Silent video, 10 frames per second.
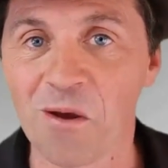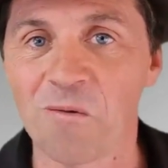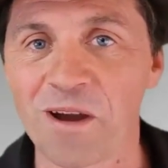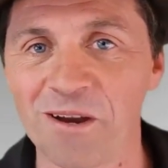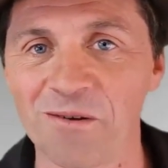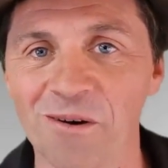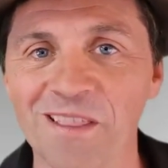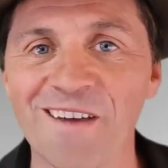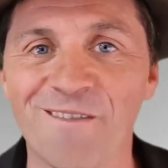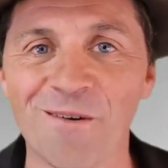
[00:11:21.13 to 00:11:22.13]
We do all
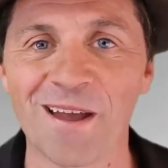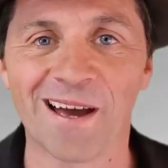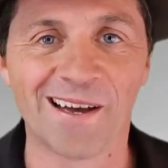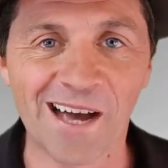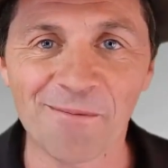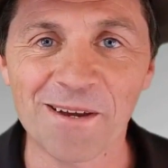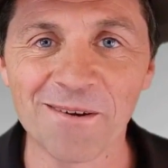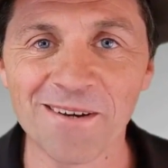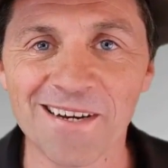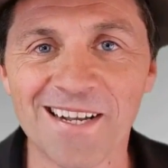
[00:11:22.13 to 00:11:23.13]
that for you. Aren't we
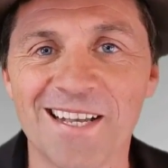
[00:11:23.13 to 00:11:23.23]
good?